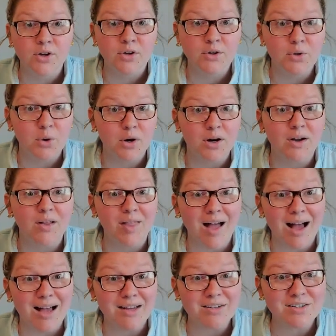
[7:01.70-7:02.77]
your
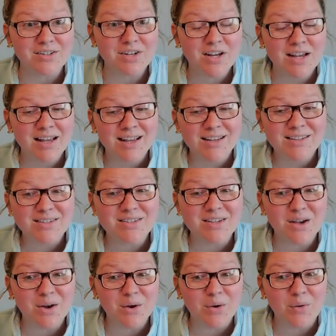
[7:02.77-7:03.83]
collage.
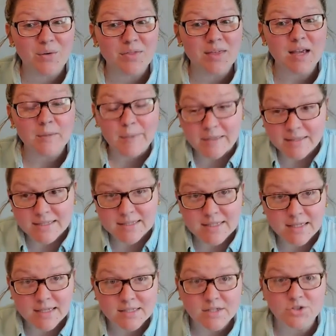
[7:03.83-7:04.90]
So think about these
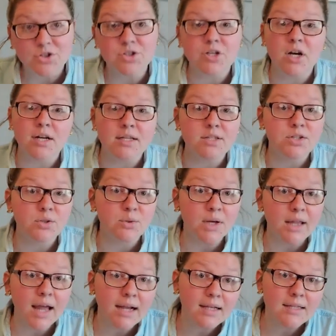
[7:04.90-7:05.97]
things as you're starting to
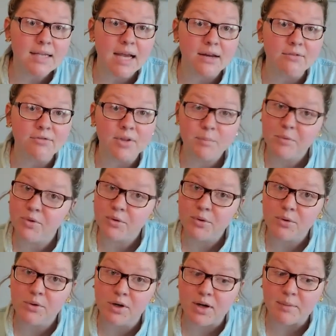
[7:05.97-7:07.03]
collect and flip through
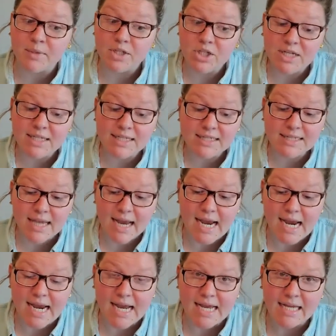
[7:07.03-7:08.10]
your images,
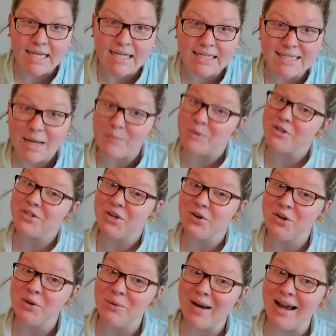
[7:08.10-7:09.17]
and I'm going to show
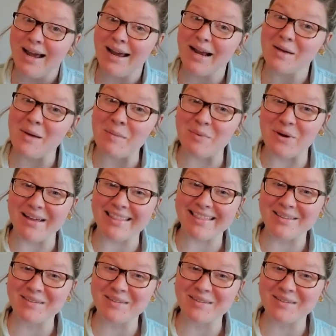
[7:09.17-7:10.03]
you what I come up with.